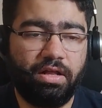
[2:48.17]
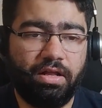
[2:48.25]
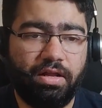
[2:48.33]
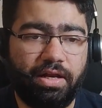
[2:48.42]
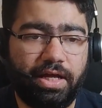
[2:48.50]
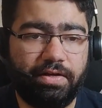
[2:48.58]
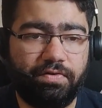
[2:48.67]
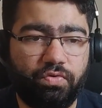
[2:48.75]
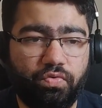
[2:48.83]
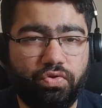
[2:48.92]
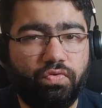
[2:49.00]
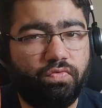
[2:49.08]
Like, do
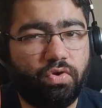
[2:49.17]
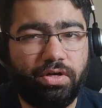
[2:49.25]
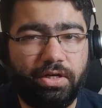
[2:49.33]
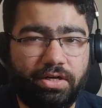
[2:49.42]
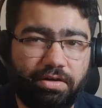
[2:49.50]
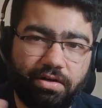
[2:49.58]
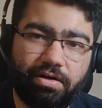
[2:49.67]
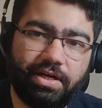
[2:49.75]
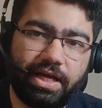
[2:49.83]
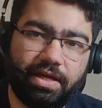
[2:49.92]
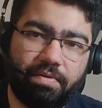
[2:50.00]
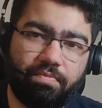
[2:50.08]
you want it real
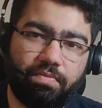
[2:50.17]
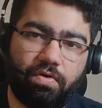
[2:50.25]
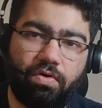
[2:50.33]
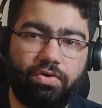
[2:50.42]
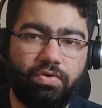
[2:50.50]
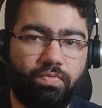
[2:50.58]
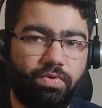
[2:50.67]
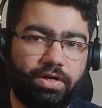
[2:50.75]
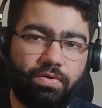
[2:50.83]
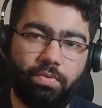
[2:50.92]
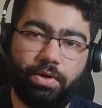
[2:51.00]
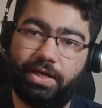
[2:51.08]
time or you can do
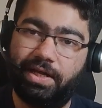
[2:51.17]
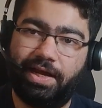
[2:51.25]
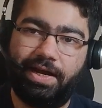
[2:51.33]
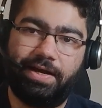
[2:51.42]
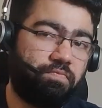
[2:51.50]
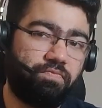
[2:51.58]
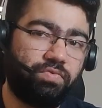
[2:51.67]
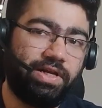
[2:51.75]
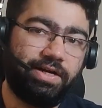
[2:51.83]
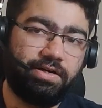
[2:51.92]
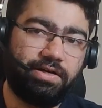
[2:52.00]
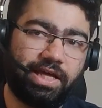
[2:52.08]
it at a later
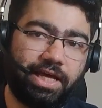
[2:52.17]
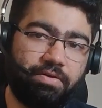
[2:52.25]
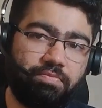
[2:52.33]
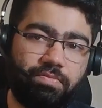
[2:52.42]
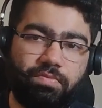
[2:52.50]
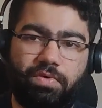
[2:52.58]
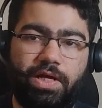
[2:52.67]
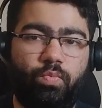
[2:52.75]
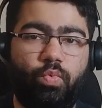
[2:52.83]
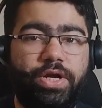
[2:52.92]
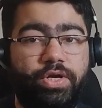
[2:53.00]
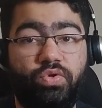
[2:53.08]
time? Like, when
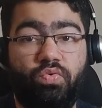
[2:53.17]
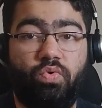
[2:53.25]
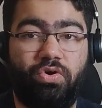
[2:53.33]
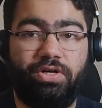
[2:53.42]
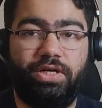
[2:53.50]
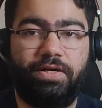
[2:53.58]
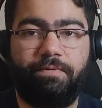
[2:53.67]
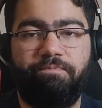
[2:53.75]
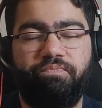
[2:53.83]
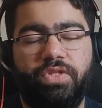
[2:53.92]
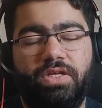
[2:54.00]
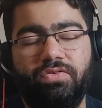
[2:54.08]
do you want it?
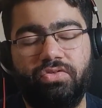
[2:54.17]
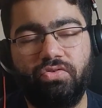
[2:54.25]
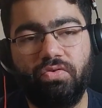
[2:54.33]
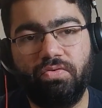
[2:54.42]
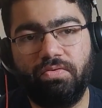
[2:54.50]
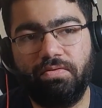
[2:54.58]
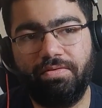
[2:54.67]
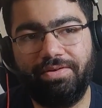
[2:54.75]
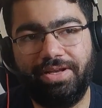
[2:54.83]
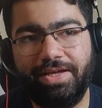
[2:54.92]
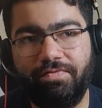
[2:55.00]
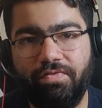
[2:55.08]
So
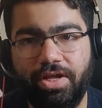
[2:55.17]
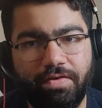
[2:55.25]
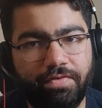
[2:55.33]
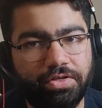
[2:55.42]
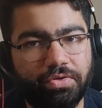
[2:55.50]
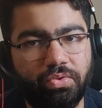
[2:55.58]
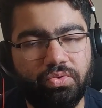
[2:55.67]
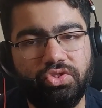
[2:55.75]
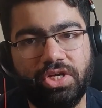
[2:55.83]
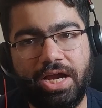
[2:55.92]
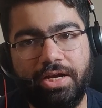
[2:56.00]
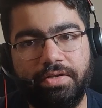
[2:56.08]
like whenever you do
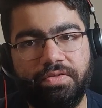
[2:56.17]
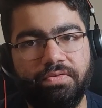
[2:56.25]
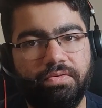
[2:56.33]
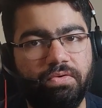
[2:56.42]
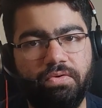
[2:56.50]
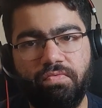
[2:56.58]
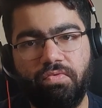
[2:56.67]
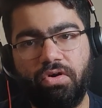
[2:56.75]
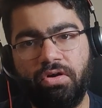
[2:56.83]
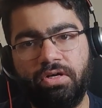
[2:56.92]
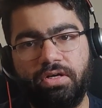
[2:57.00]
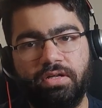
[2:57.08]
chat, you don't
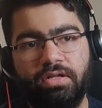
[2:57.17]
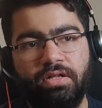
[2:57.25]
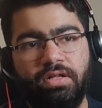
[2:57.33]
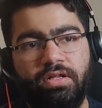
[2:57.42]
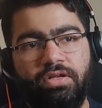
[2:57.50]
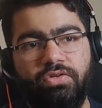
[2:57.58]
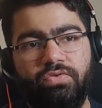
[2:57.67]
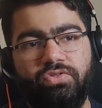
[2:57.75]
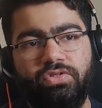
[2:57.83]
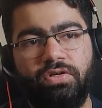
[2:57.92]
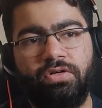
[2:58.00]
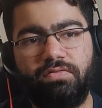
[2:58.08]
want to
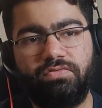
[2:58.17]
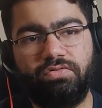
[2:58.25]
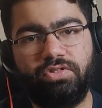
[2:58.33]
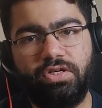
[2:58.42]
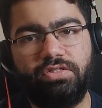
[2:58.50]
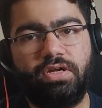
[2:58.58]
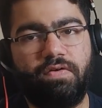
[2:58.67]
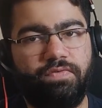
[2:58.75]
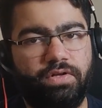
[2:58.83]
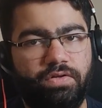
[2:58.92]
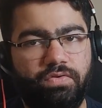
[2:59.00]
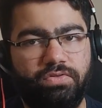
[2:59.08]
search just after
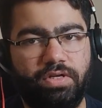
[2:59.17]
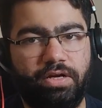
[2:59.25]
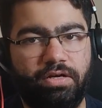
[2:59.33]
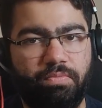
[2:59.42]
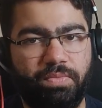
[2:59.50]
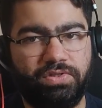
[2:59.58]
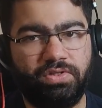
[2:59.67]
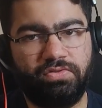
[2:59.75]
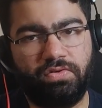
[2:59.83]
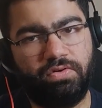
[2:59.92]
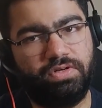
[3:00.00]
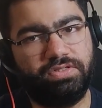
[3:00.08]
you sent a message or
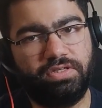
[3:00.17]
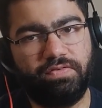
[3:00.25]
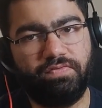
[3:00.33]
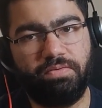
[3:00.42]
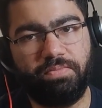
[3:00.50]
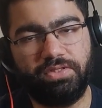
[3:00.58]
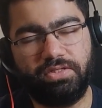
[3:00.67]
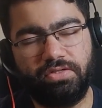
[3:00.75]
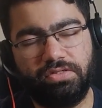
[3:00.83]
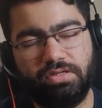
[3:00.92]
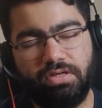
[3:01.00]
received a message.